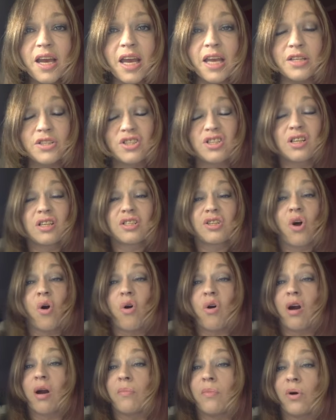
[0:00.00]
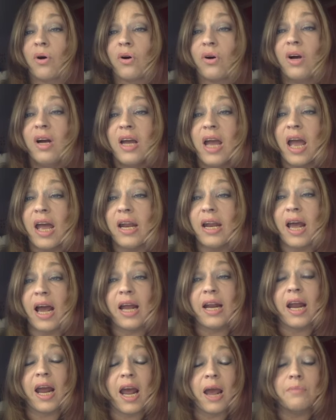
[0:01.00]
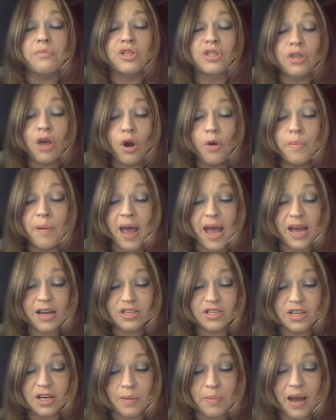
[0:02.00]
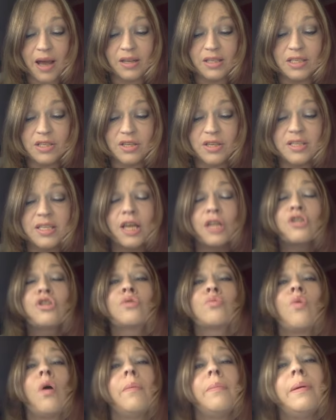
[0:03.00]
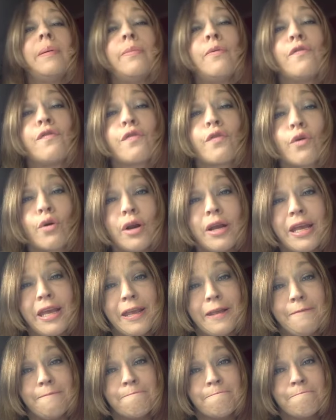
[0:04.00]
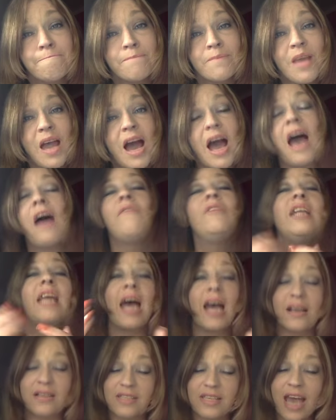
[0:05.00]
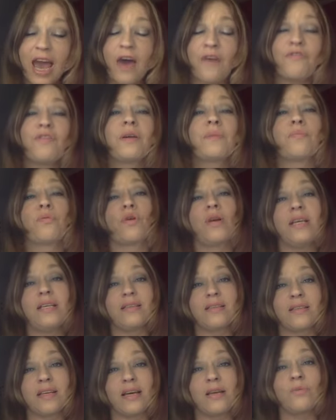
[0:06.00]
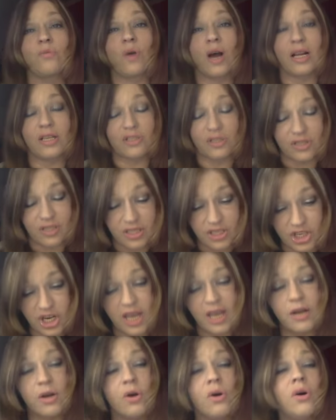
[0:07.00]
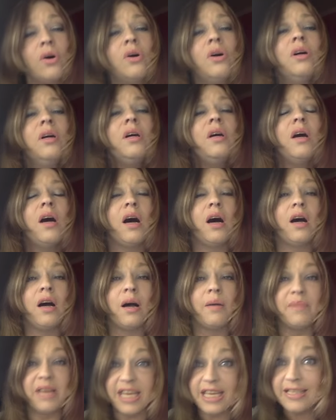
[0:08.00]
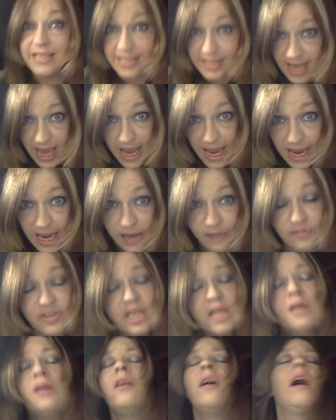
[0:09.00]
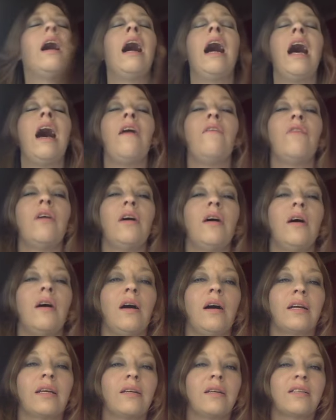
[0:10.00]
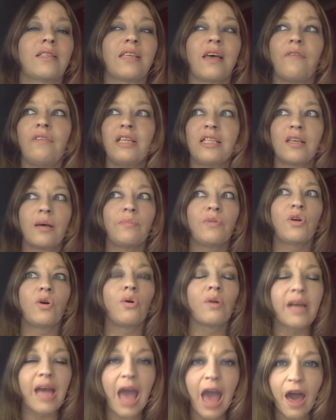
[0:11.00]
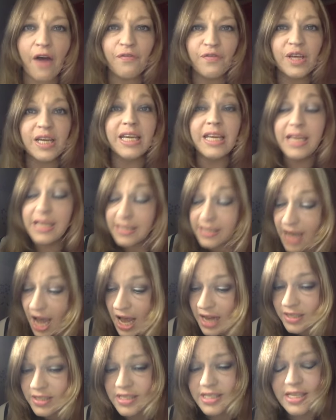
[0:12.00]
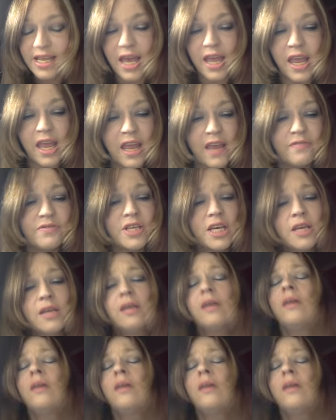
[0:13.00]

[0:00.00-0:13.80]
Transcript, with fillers: It's just horrible, and, and I'm so passionate about this because I just want people free. I have an ex-Catholic priest that watches the channel. Um, he's saved. I have a seventy-something-year-old Catholic. He's gotten saved.